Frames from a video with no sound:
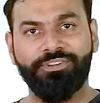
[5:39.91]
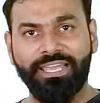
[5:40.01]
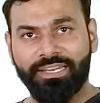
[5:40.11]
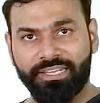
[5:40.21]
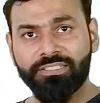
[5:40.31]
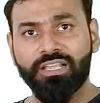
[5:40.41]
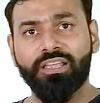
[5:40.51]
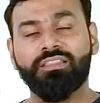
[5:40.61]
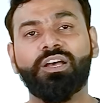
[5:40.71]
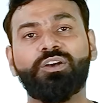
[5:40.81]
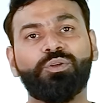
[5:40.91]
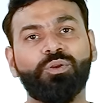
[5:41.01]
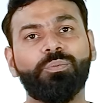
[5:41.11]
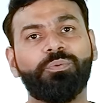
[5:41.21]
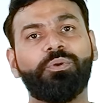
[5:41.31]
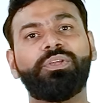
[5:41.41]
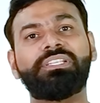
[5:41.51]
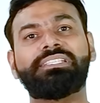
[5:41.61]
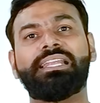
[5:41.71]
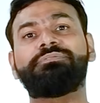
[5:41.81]
whereas the group which
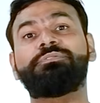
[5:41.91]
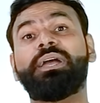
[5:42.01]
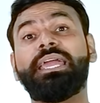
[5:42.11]
slept for